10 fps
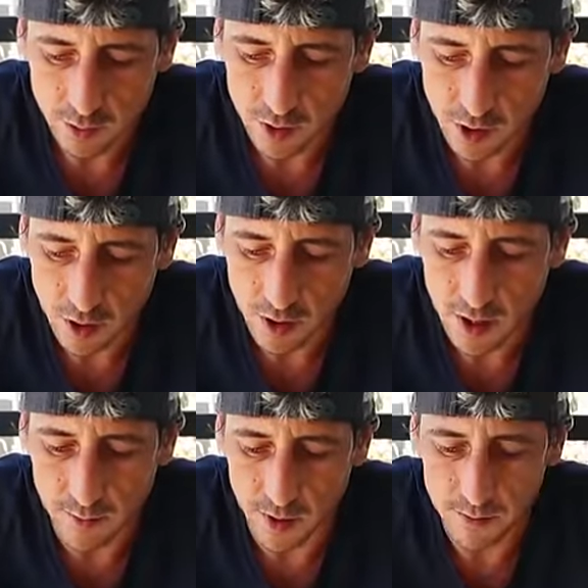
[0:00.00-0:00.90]
Did you call
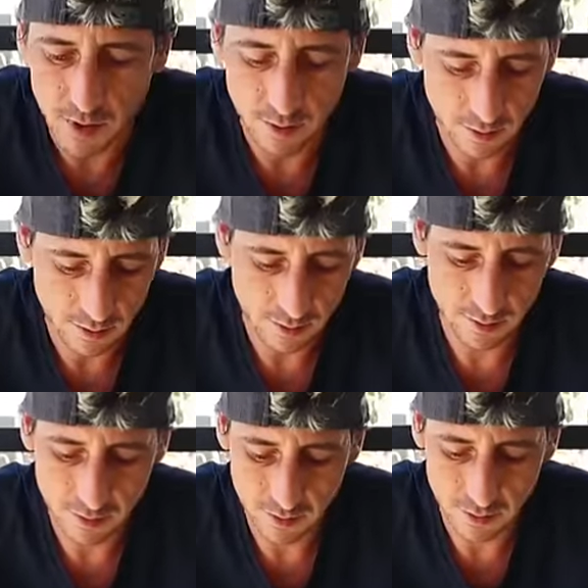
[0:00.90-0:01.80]
kaboom?
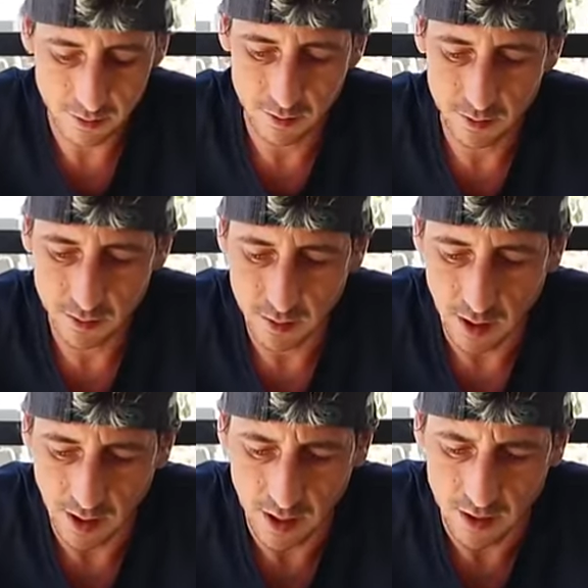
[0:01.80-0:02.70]

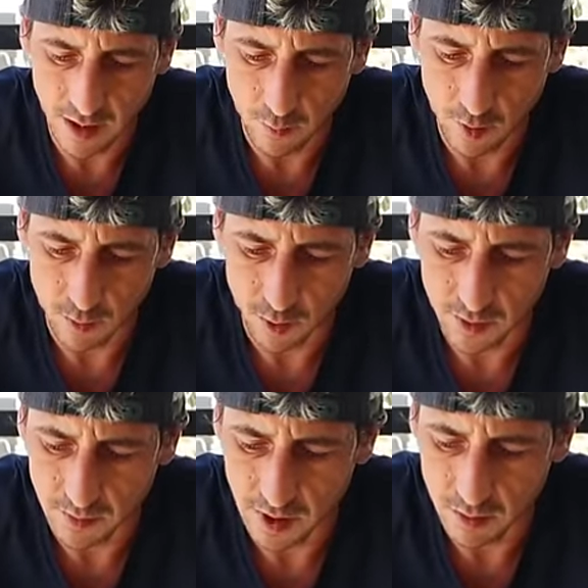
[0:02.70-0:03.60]
I got to get one more
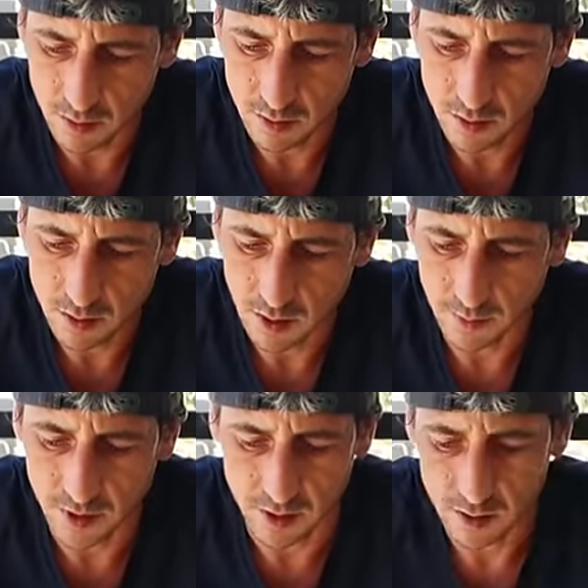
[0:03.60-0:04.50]
thumbnail.
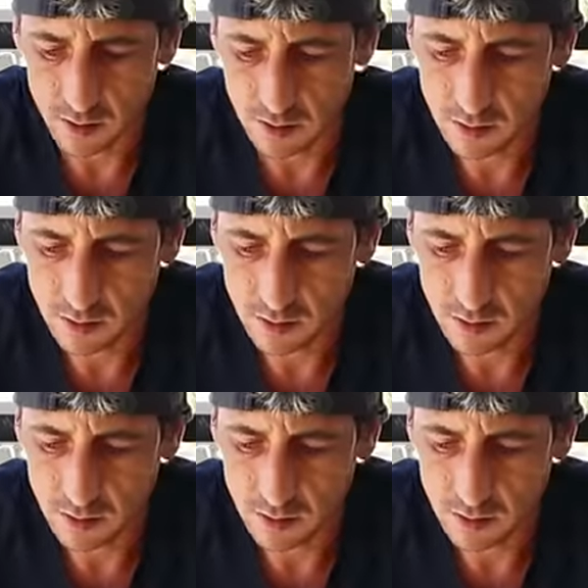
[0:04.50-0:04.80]
I'm done.